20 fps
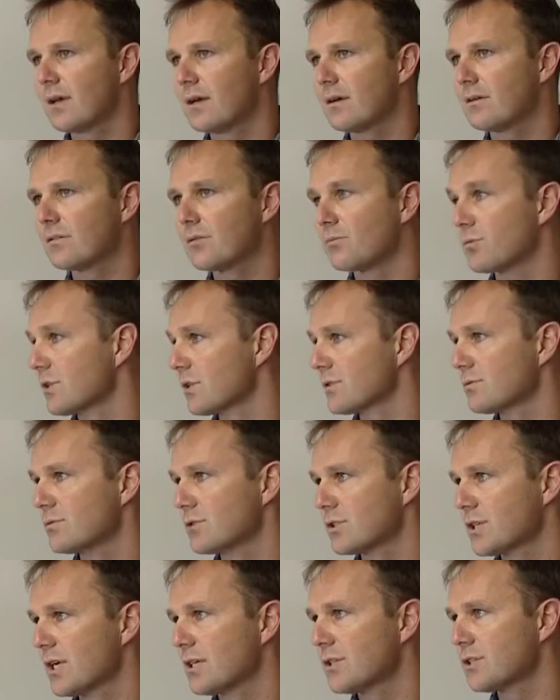how the breast will
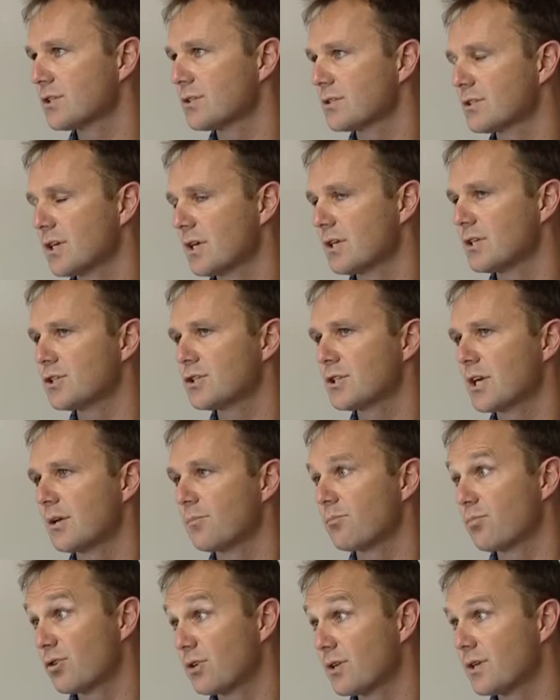change
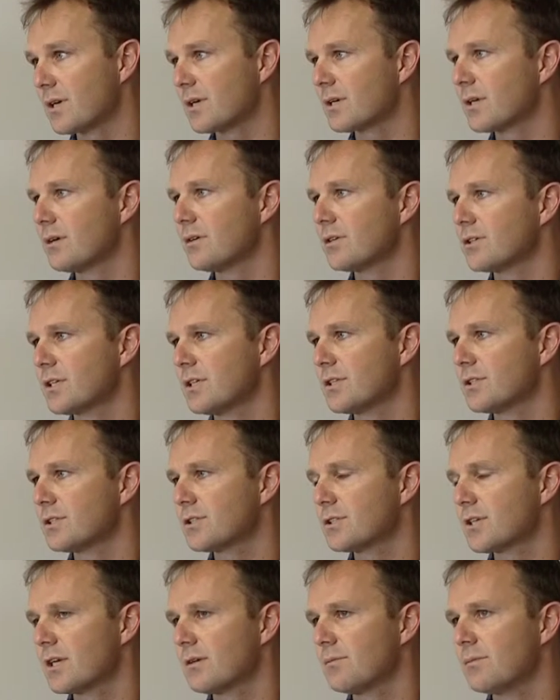shape, predict how it changes
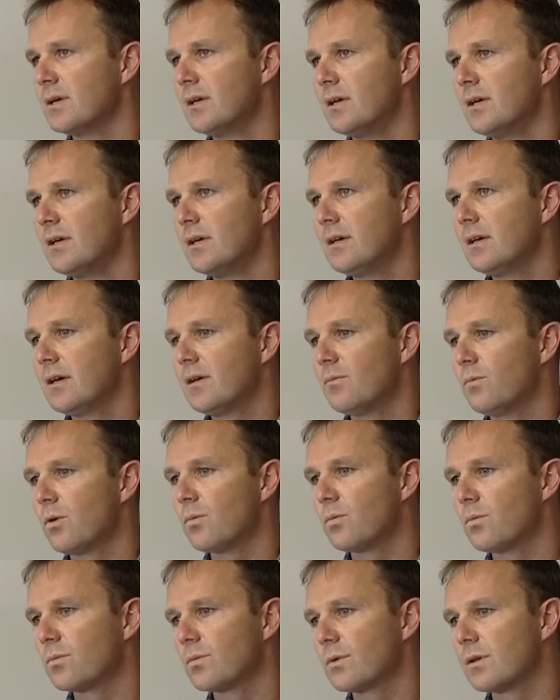shape. And
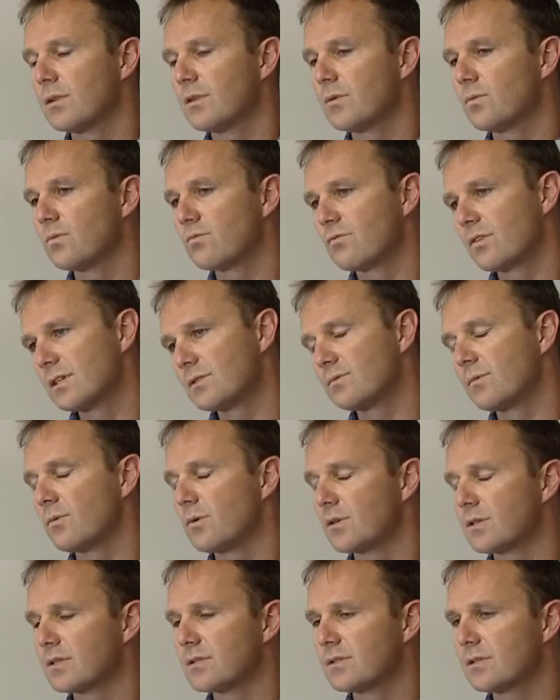the reason we
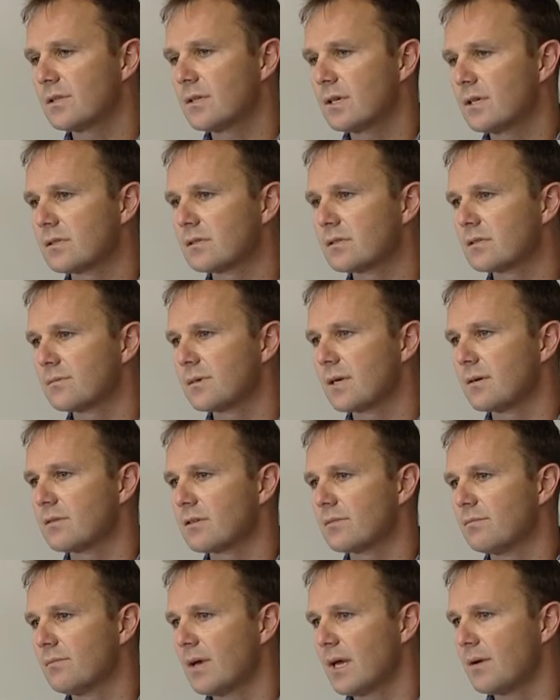want to do that is to be able
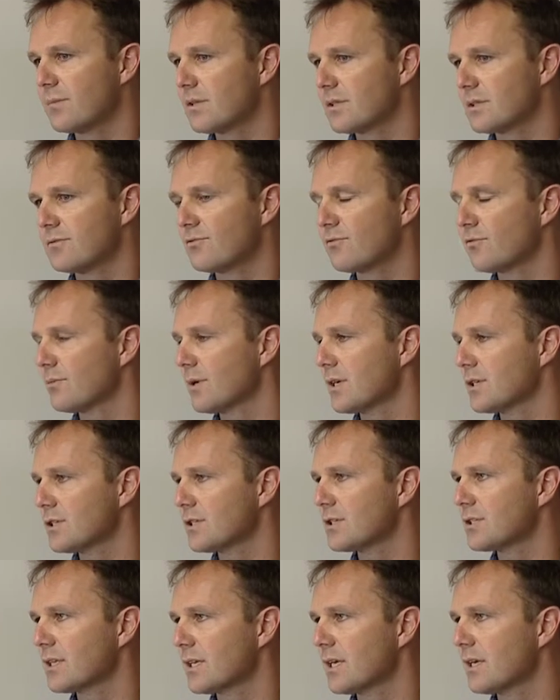to map this
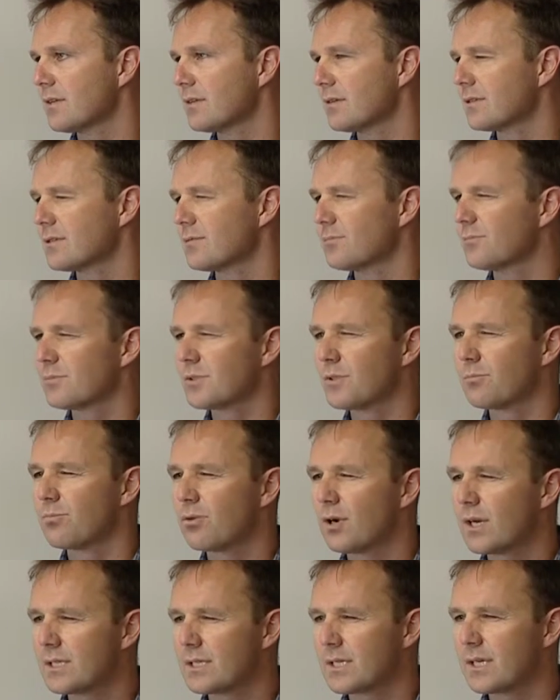information together, to
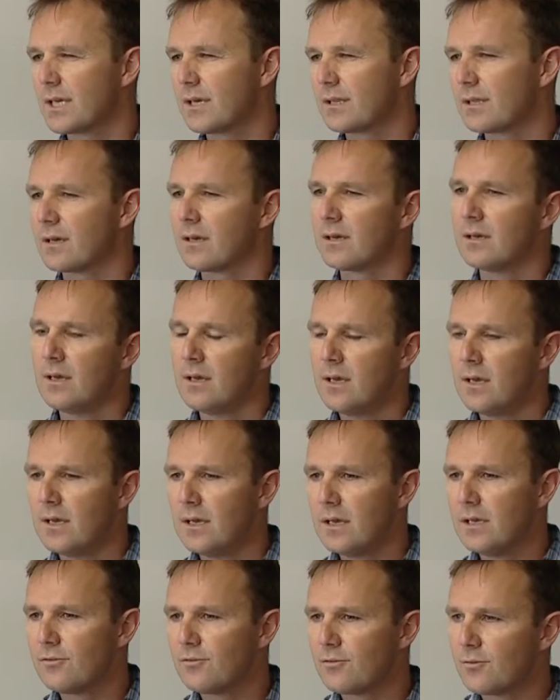bring together
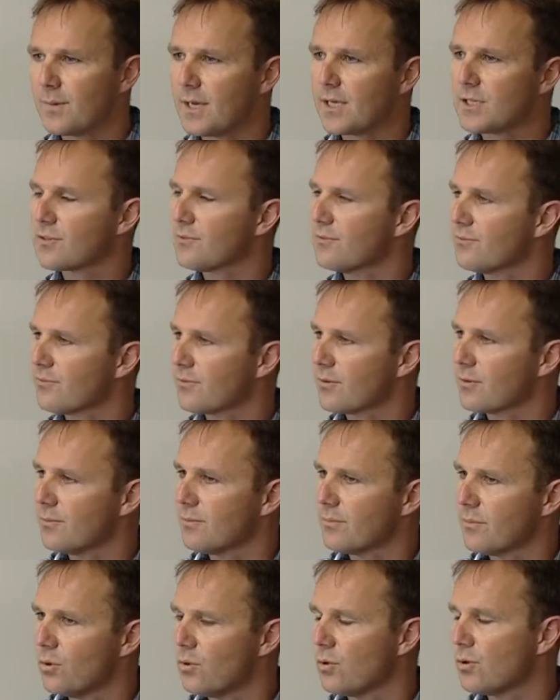information
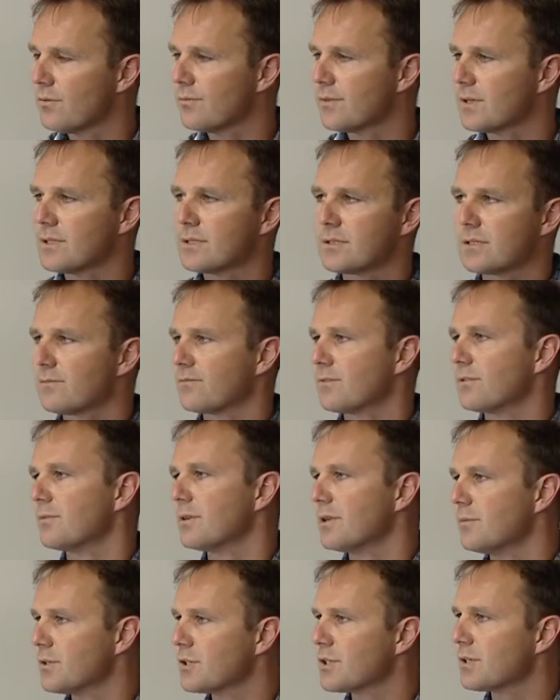from all of these different
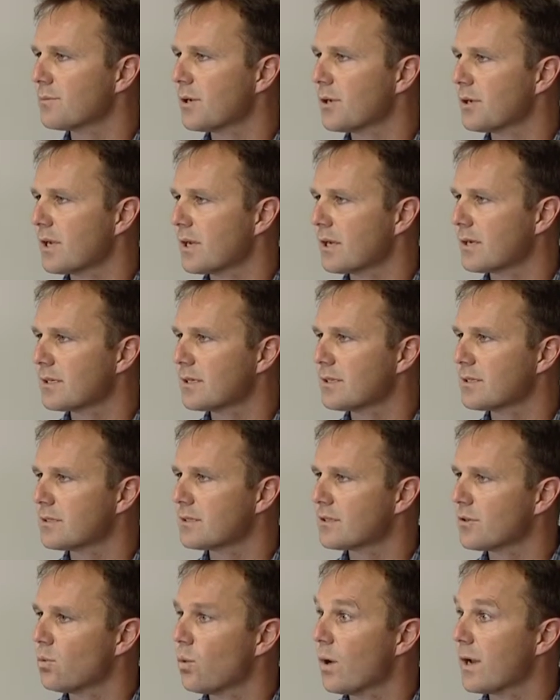imaging modalities
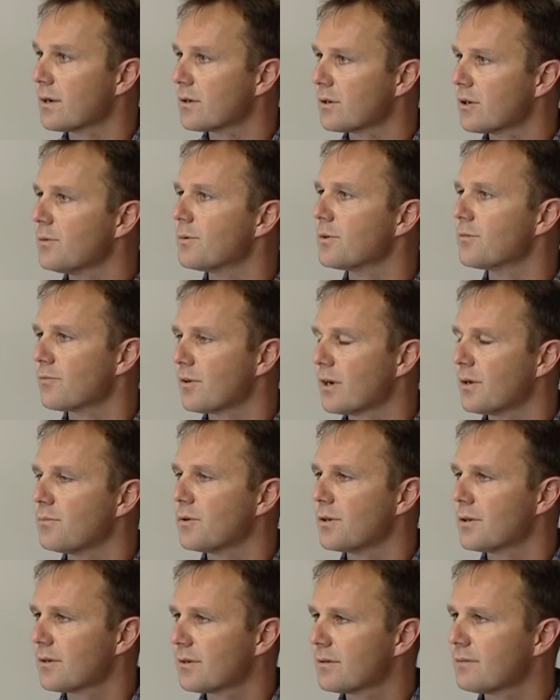into one common framework.